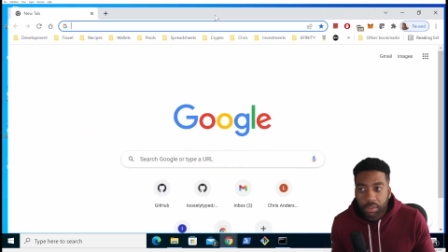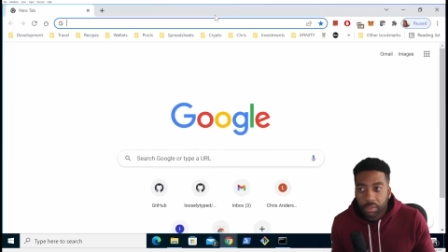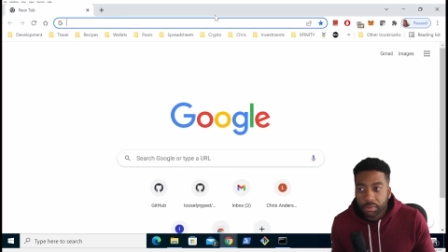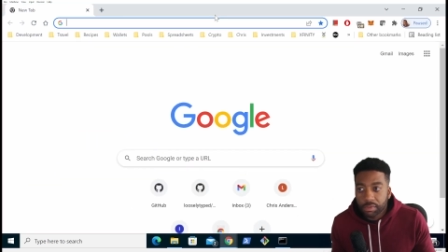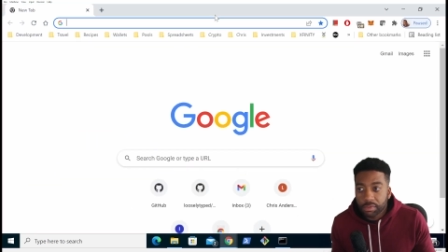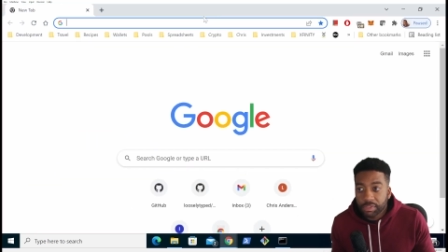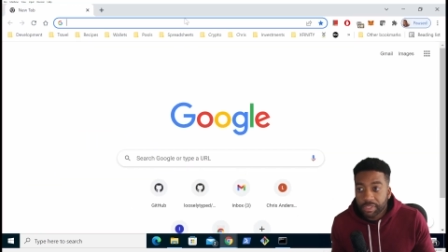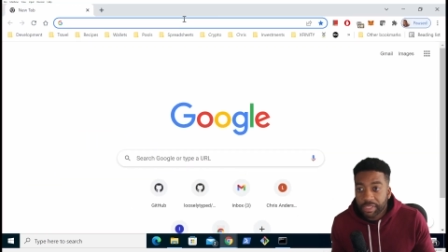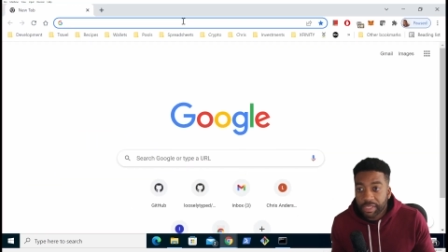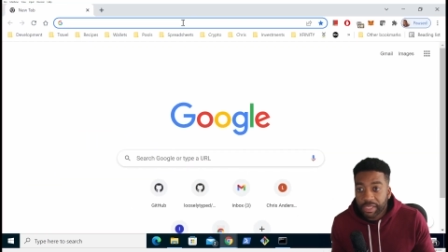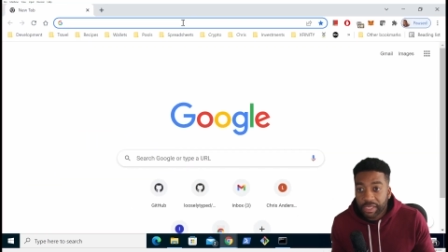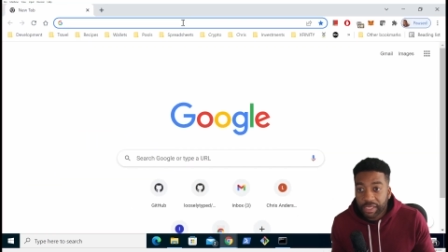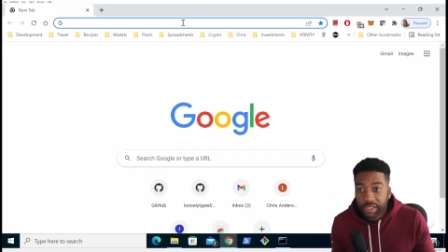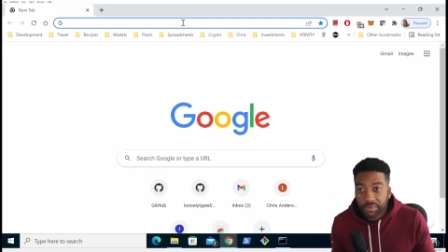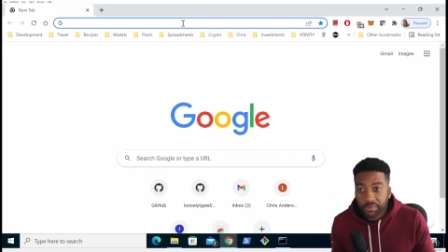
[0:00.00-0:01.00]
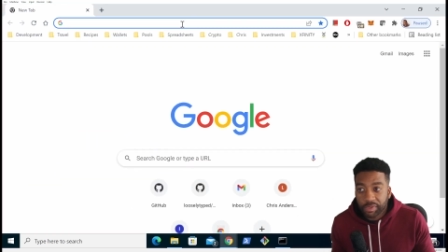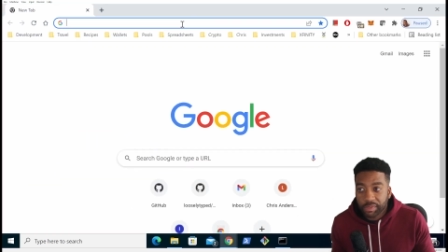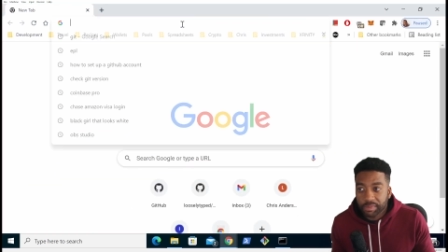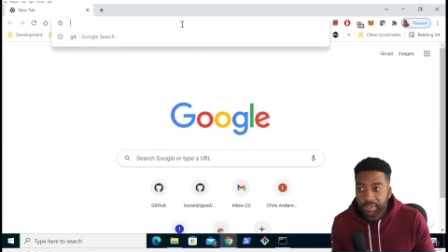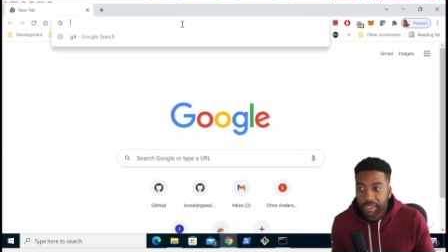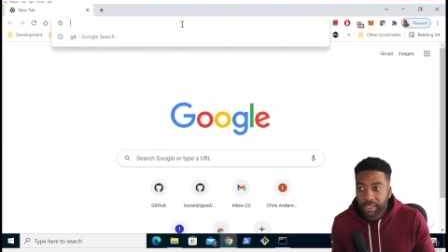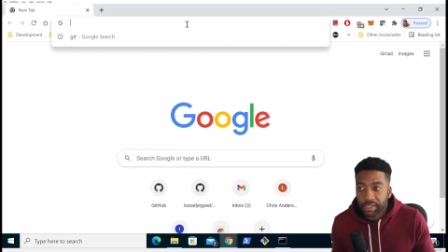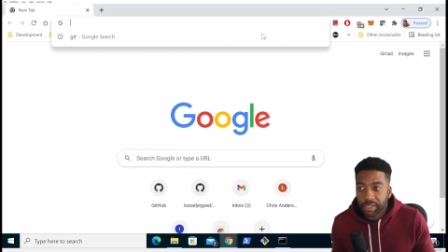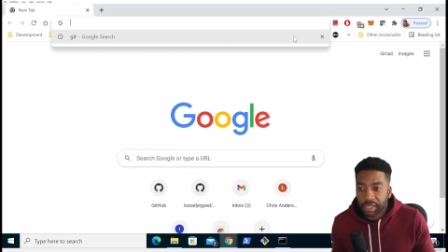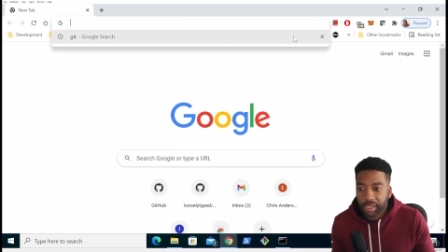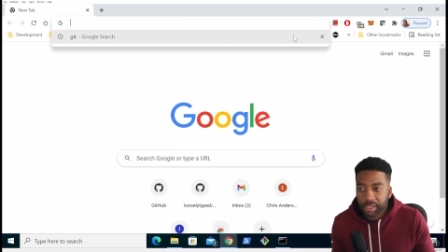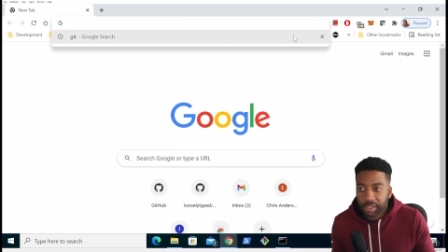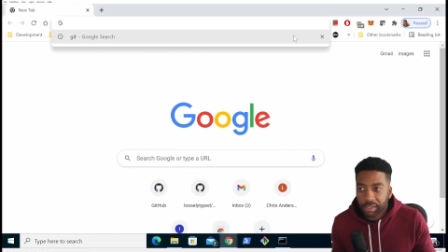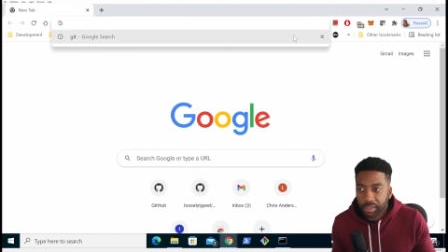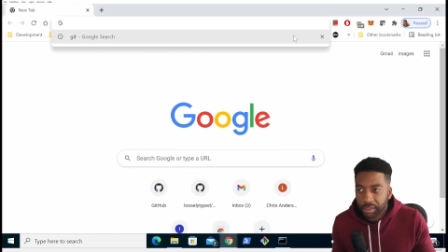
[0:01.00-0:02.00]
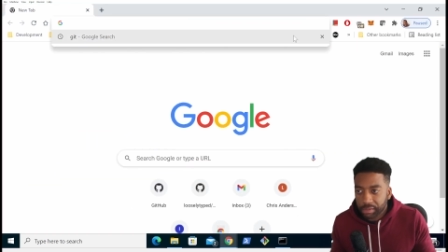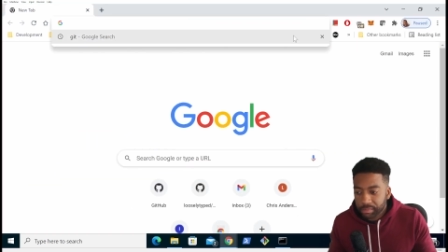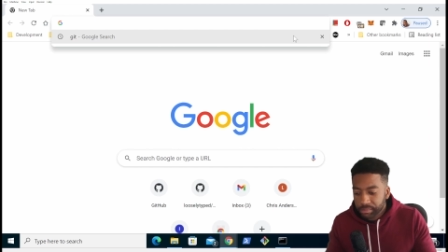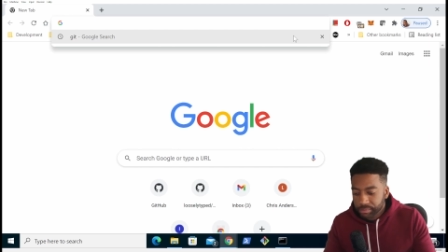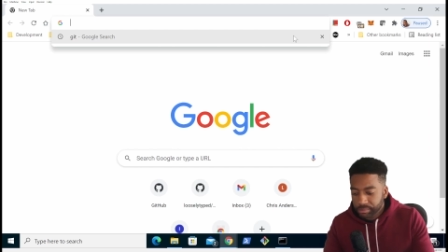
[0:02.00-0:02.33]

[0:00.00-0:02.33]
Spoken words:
to the Git website, not GitHub,